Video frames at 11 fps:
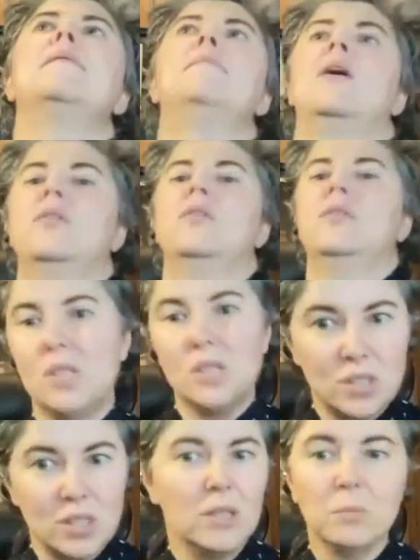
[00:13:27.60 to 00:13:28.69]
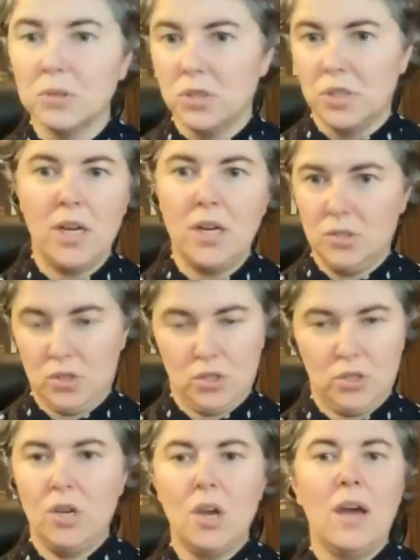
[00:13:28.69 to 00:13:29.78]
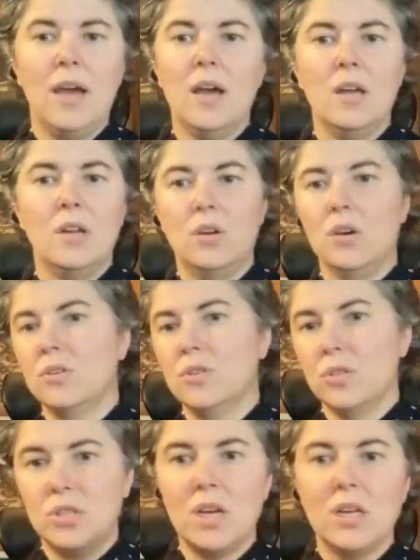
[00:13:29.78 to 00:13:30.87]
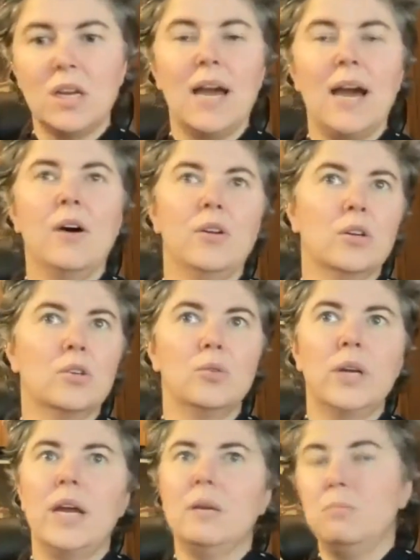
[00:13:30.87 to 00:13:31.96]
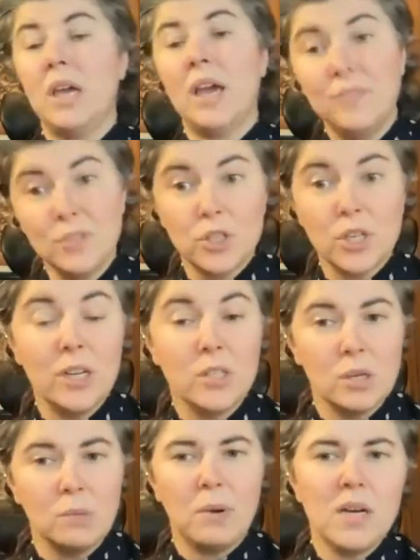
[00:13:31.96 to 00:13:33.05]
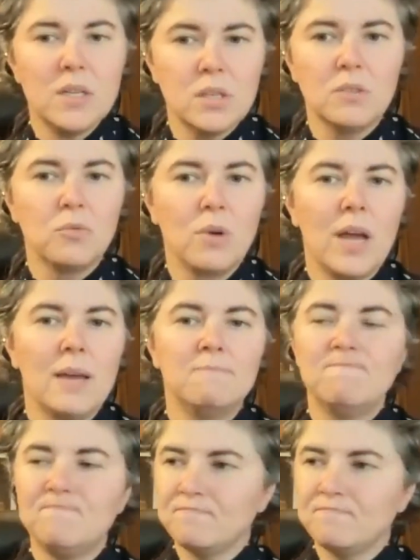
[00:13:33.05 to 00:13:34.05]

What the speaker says: about sustainable change and understanding how to create behavior change in a positive way.